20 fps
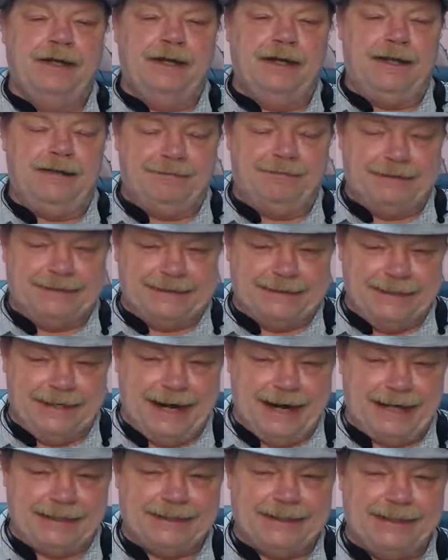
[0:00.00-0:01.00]
If it's
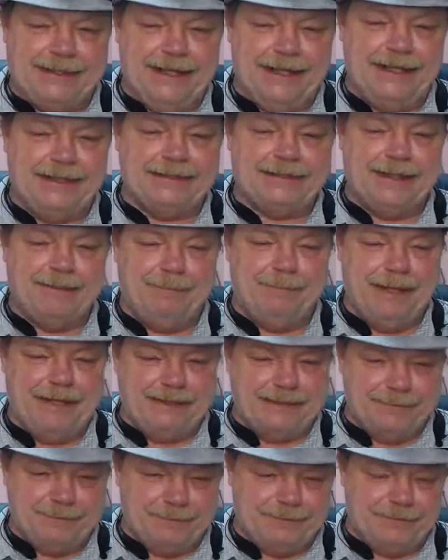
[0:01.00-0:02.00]
not the case, I may
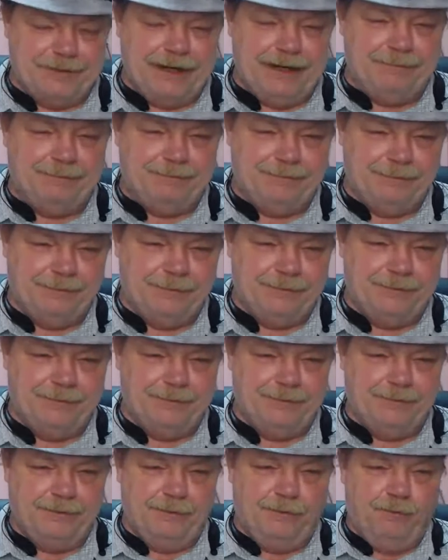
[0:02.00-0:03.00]
subscribe
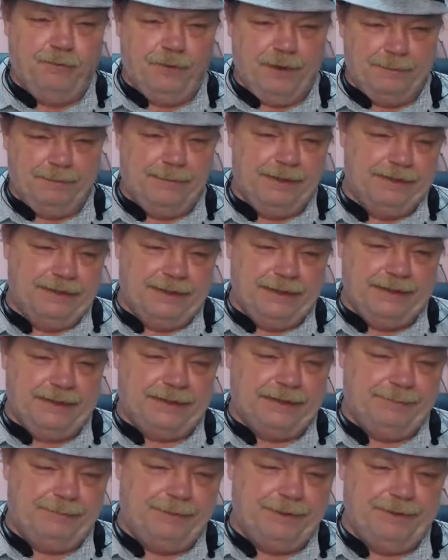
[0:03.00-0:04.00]
for 1 month on the
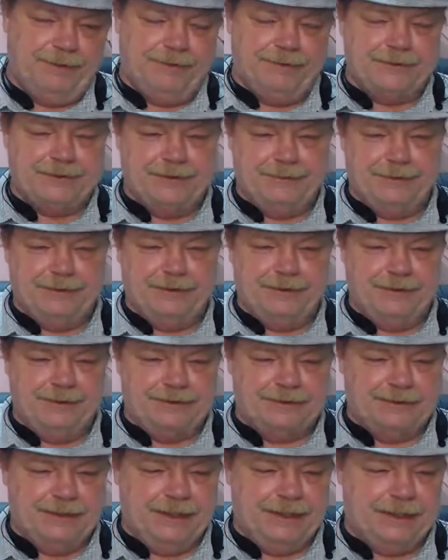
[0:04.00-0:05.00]
computer, see what it
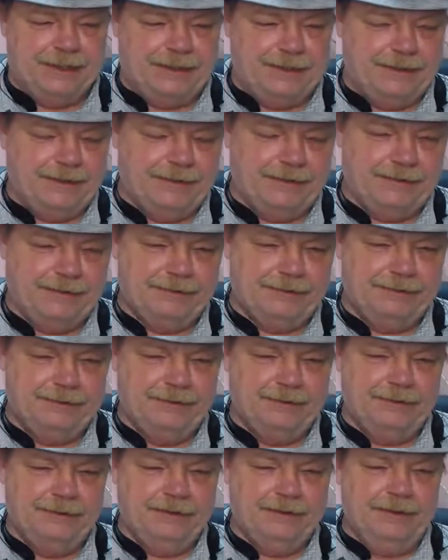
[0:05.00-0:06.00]
looks like,
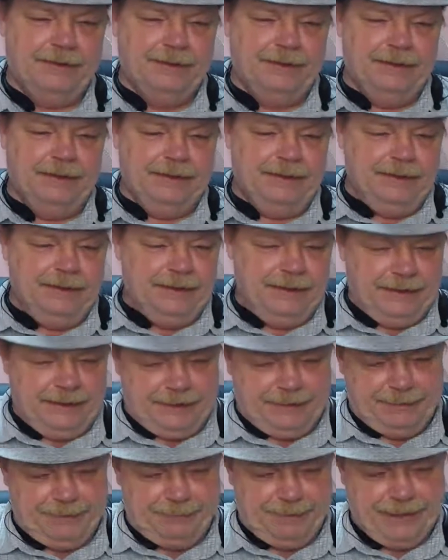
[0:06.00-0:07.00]

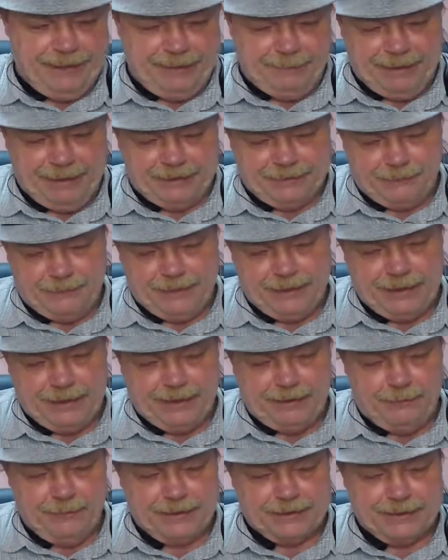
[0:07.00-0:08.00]
and debate about whether or
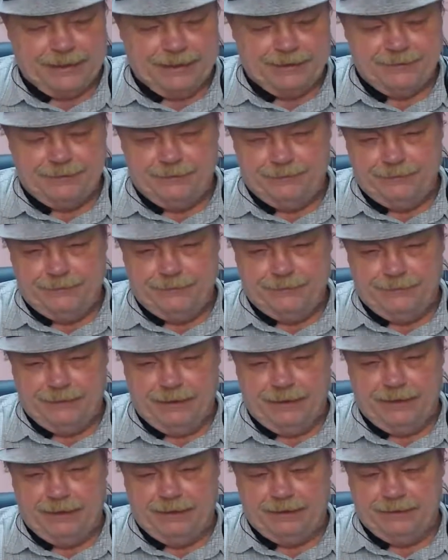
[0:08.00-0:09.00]
not I want to
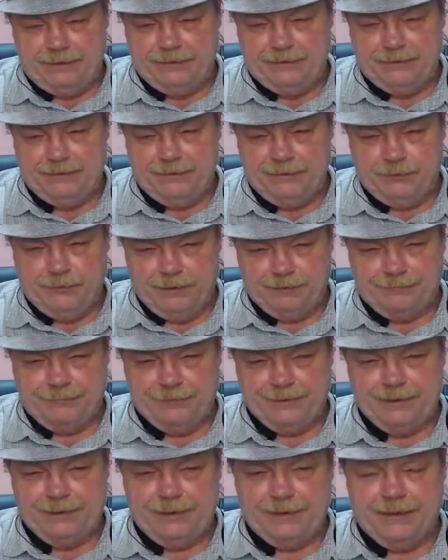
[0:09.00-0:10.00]
do one
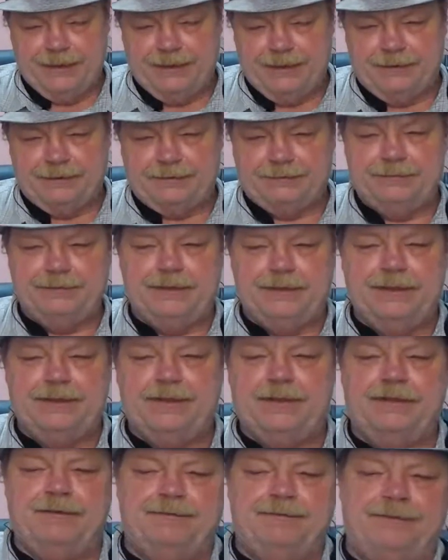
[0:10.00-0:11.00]
for the
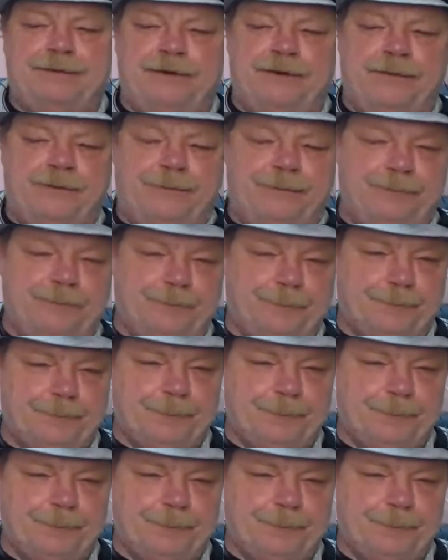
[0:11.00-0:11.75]
phone.